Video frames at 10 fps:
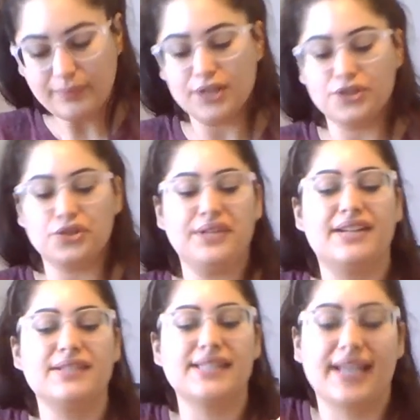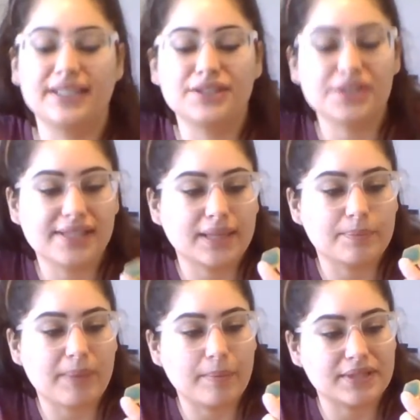so on the outside it looks like the
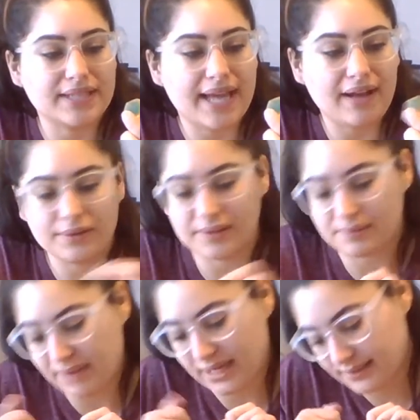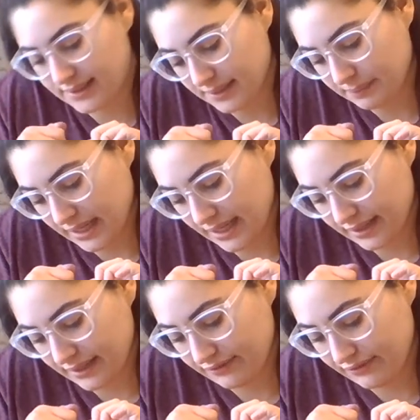paper towel has made some kind
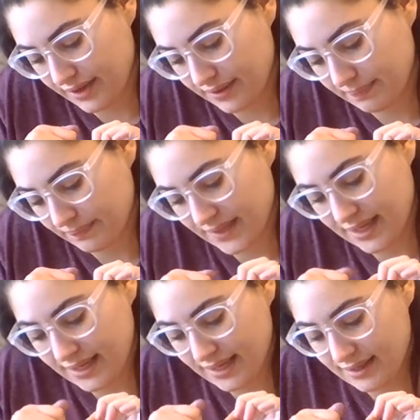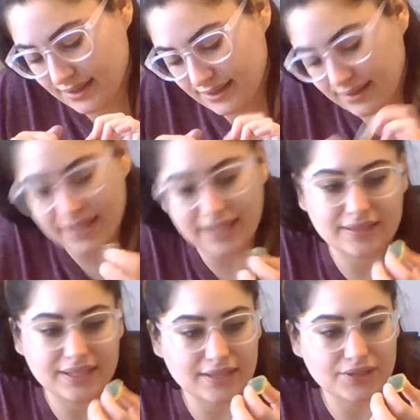of
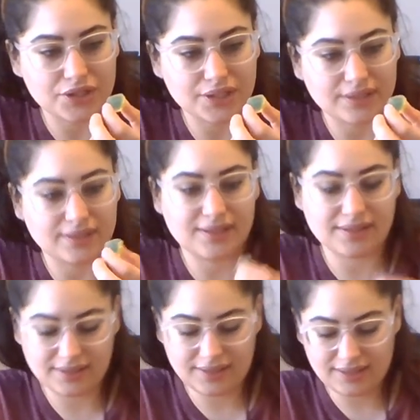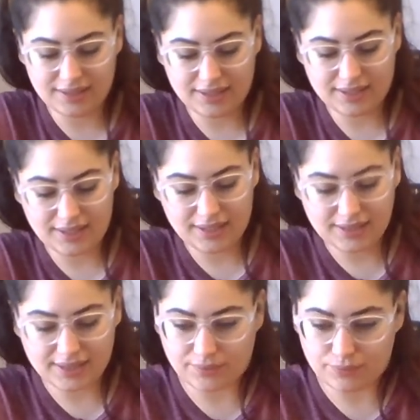indentions. It's
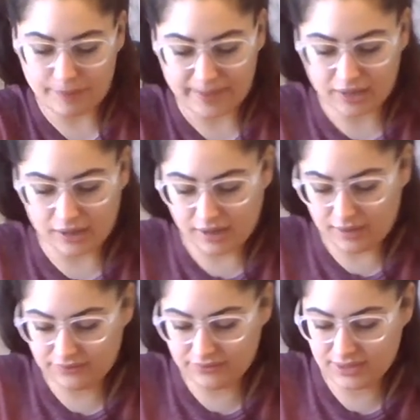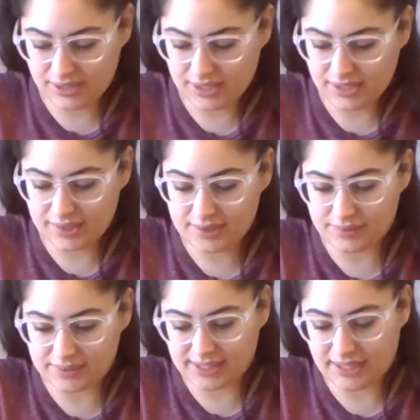like rubbing off, so
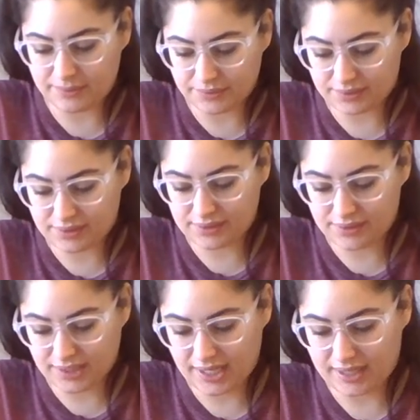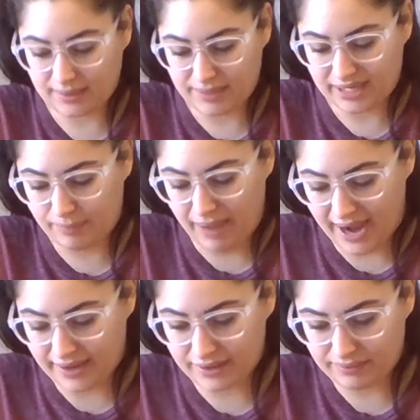it's able to kind of make a
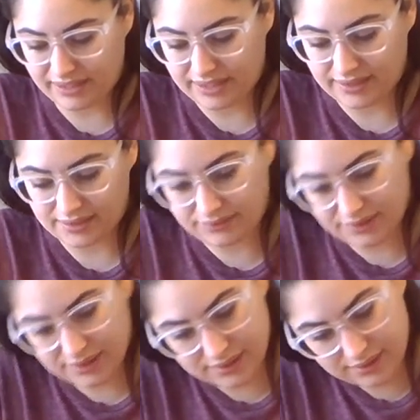pattern because of the